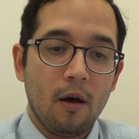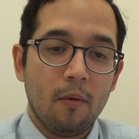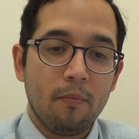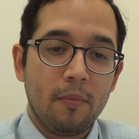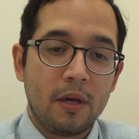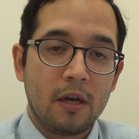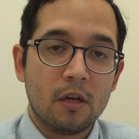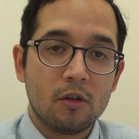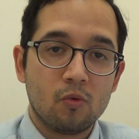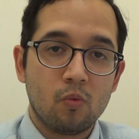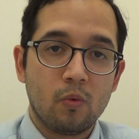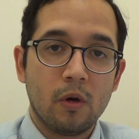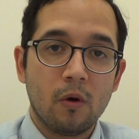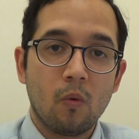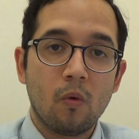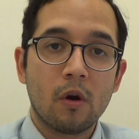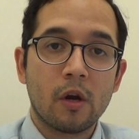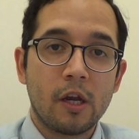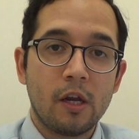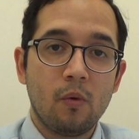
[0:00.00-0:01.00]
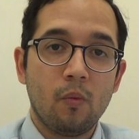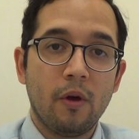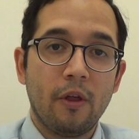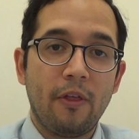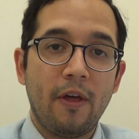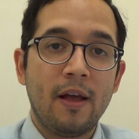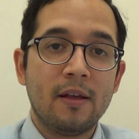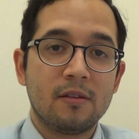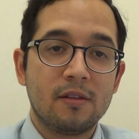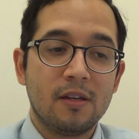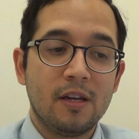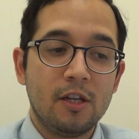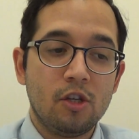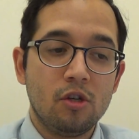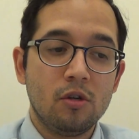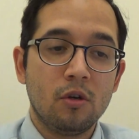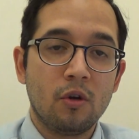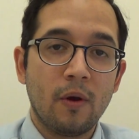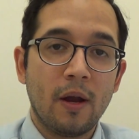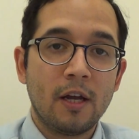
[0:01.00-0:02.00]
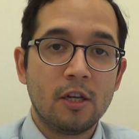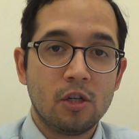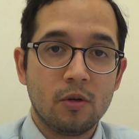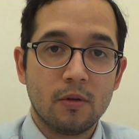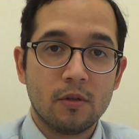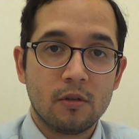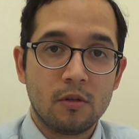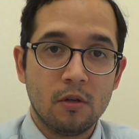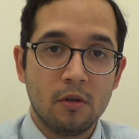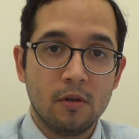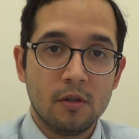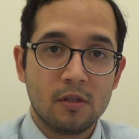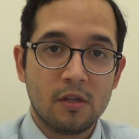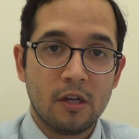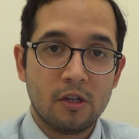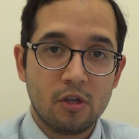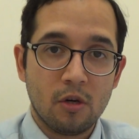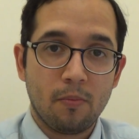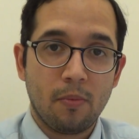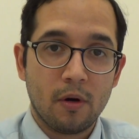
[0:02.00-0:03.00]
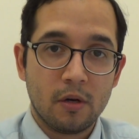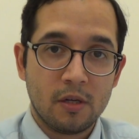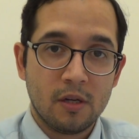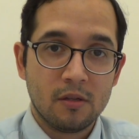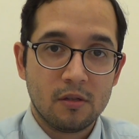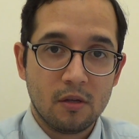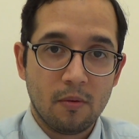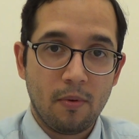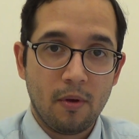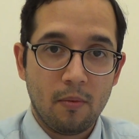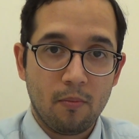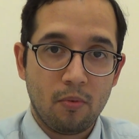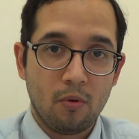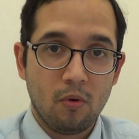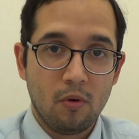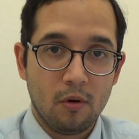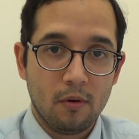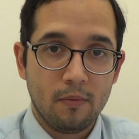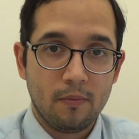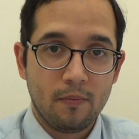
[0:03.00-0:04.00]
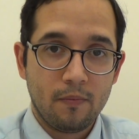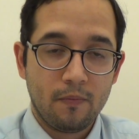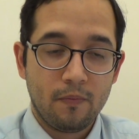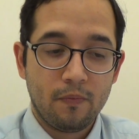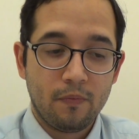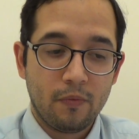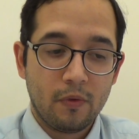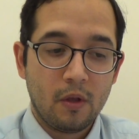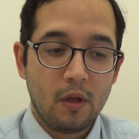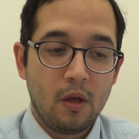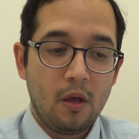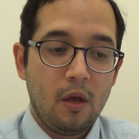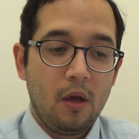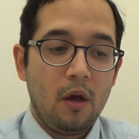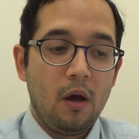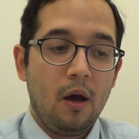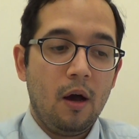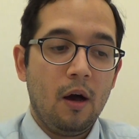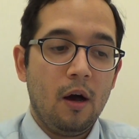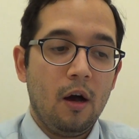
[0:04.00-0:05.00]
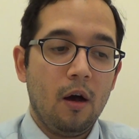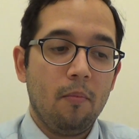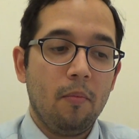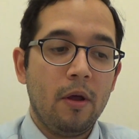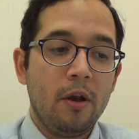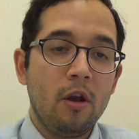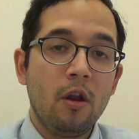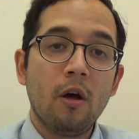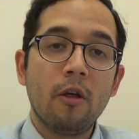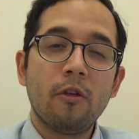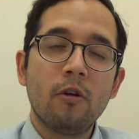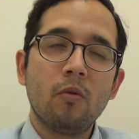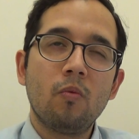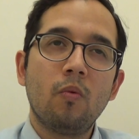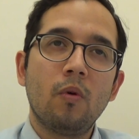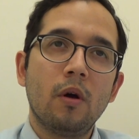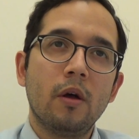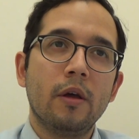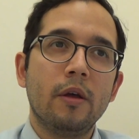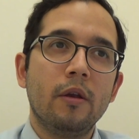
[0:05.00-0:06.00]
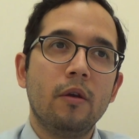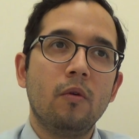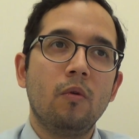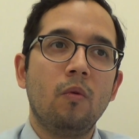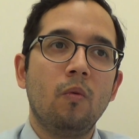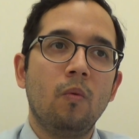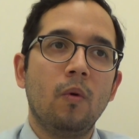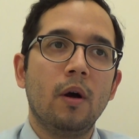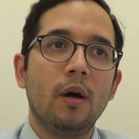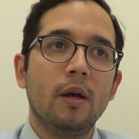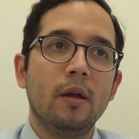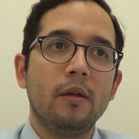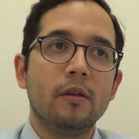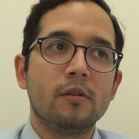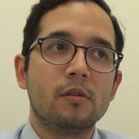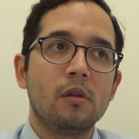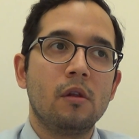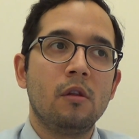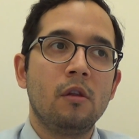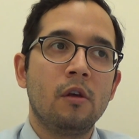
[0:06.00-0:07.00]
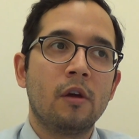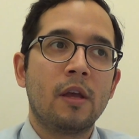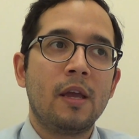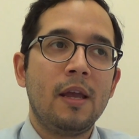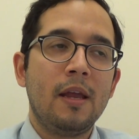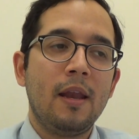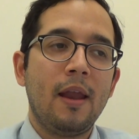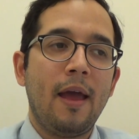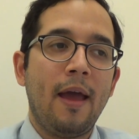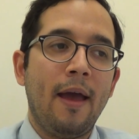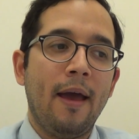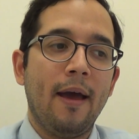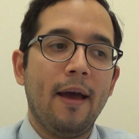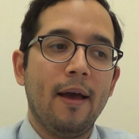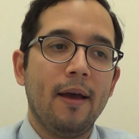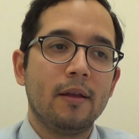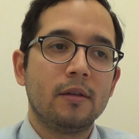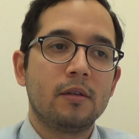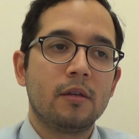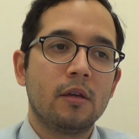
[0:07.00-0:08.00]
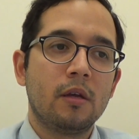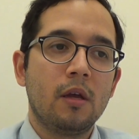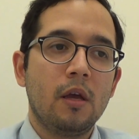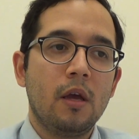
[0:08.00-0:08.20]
because we're working with SNHU graduate students as your participant pool. Another one was looking at